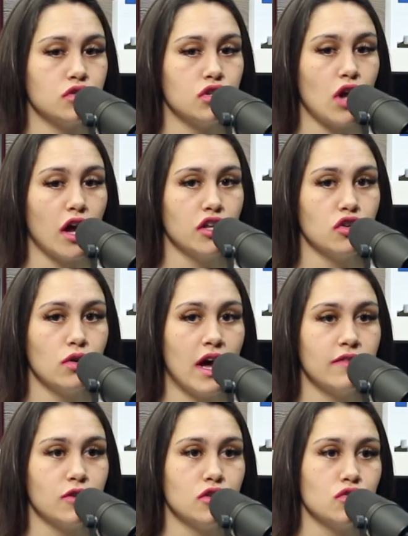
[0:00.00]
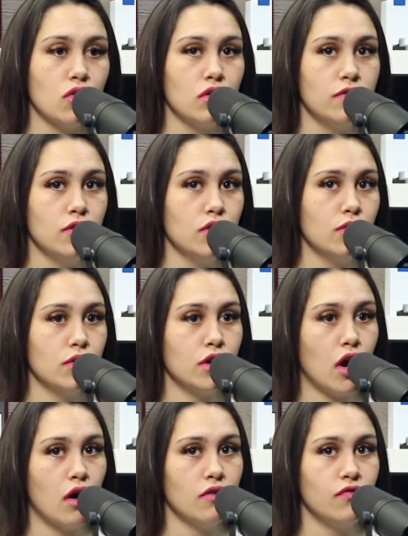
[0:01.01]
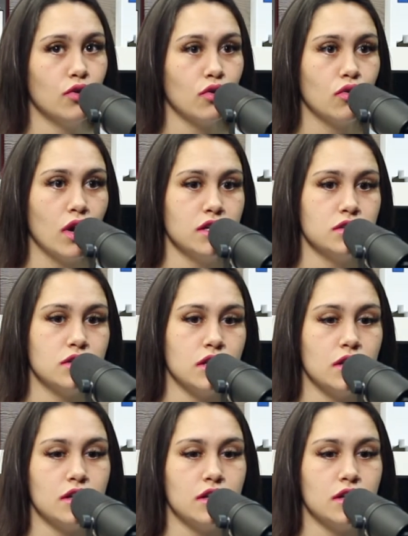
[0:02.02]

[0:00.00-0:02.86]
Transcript: and now you don't have control over you and now I feel crazy.